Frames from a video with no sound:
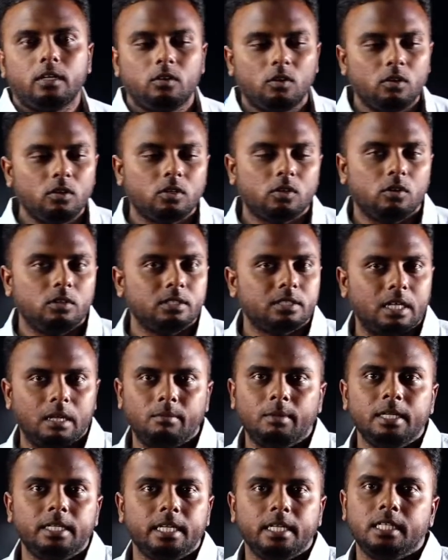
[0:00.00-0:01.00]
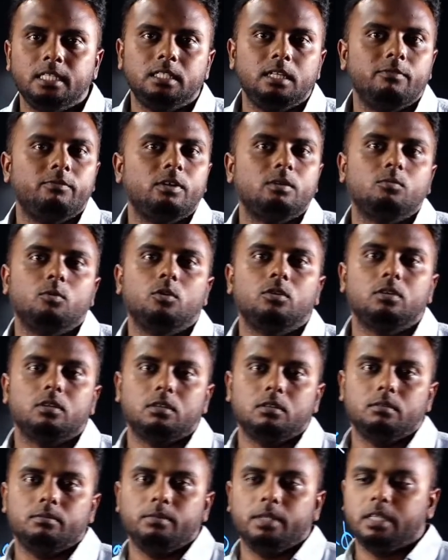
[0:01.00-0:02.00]
don't learn simultaneously for
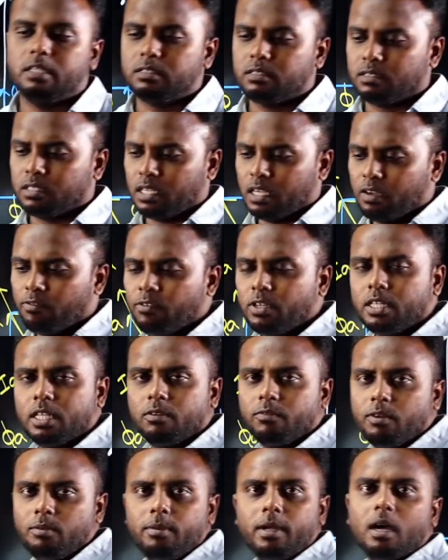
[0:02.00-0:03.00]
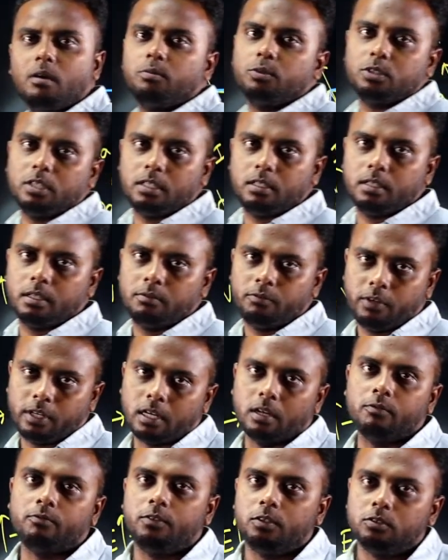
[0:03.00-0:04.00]
motor, because everything will be opposite there, we
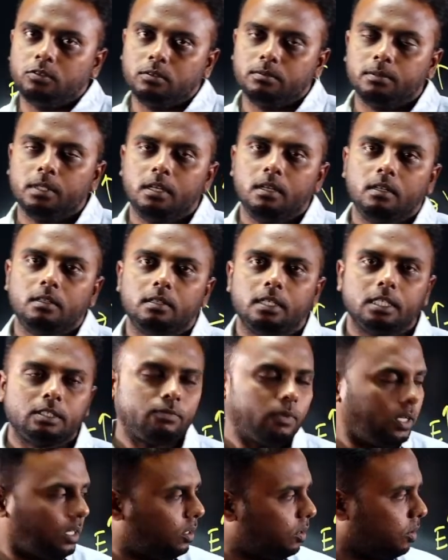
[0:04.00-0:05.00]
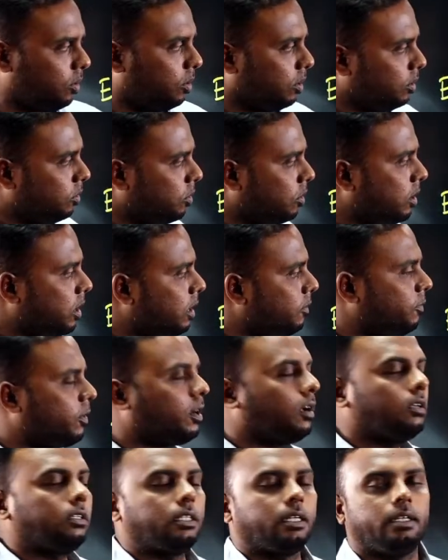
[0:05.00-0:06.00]
confuse. That's why learn only for
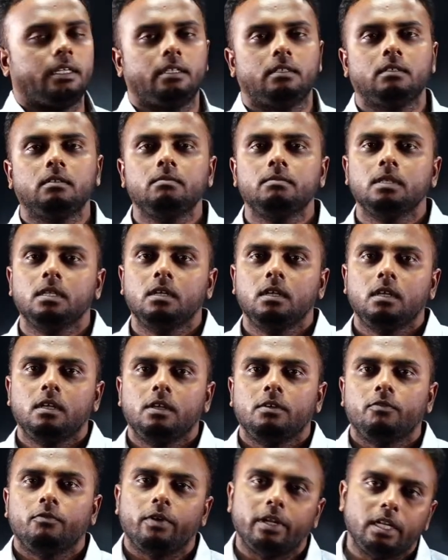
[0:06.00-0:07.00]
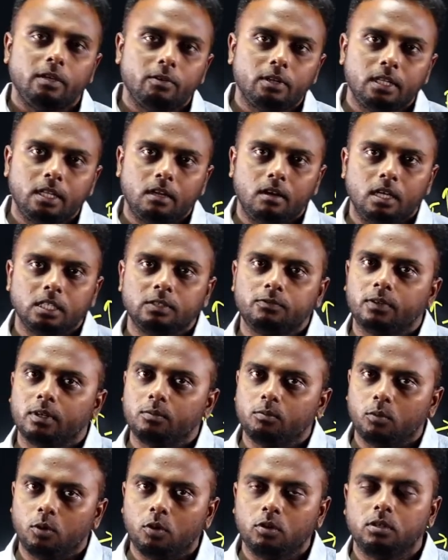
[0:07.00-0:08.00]
alternator. Whenever they ask for
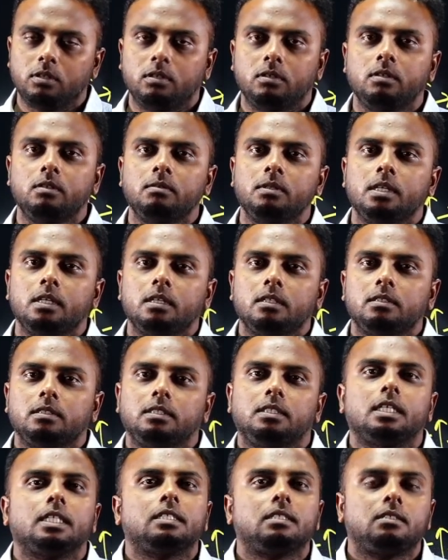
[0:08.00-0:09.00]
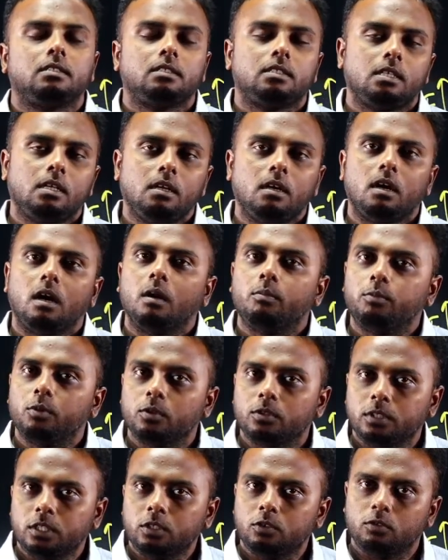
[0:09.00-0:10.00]
motor, just to say
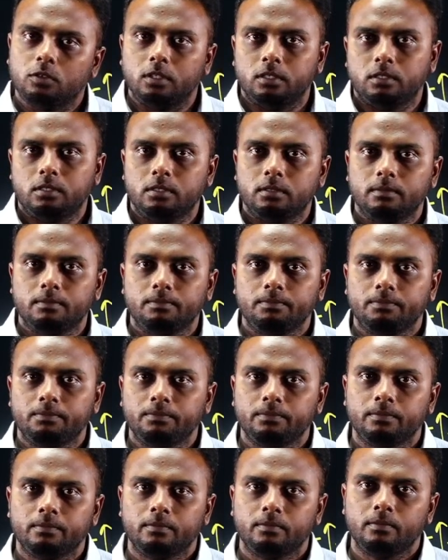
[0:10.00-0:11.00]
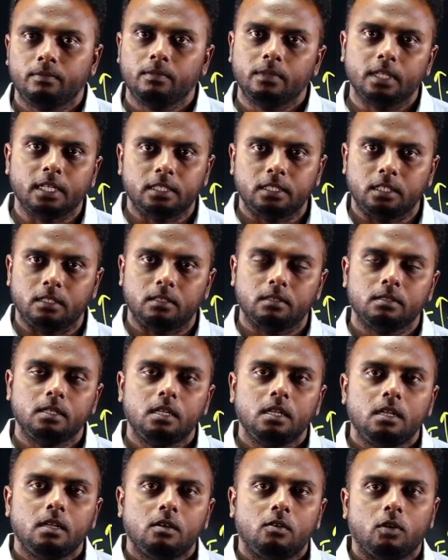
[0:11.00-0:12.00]
opposite to this. That's it.
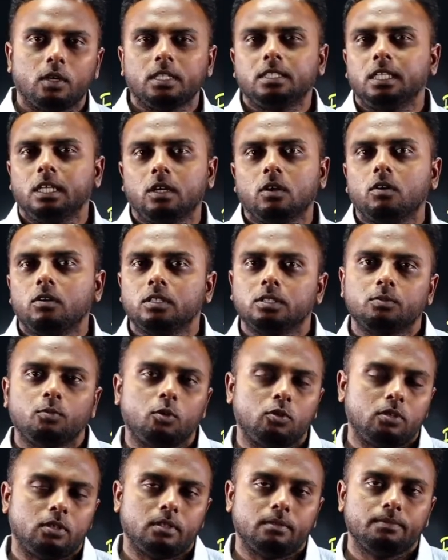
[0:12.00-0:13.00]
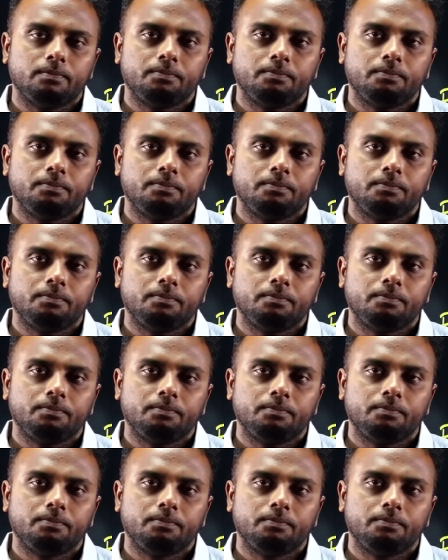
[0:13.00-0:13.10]
Okay, synchronous motor.